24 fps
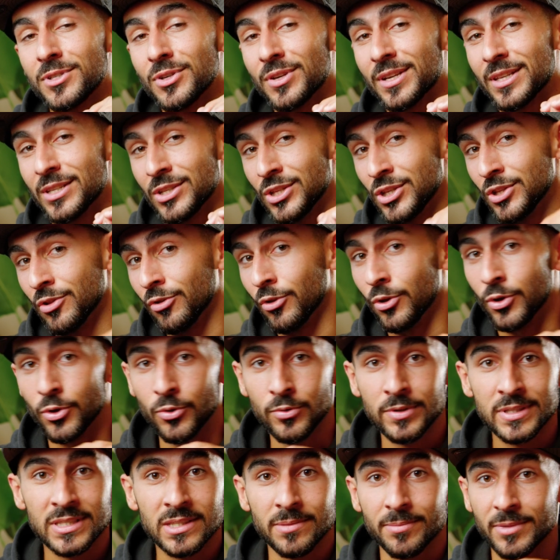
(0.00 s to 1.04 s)
you can
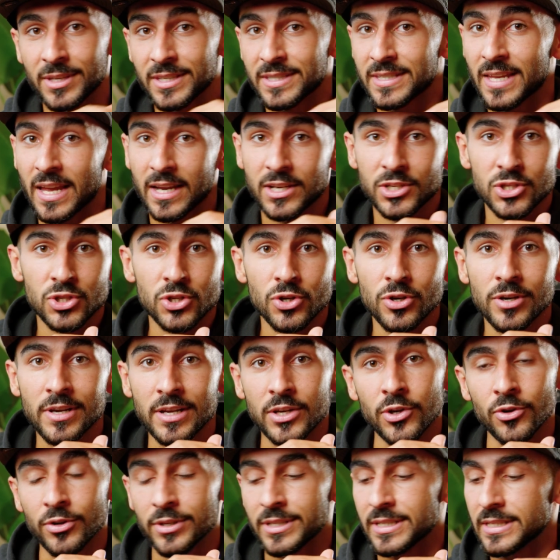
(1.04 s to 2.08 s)
lose some of the texture and your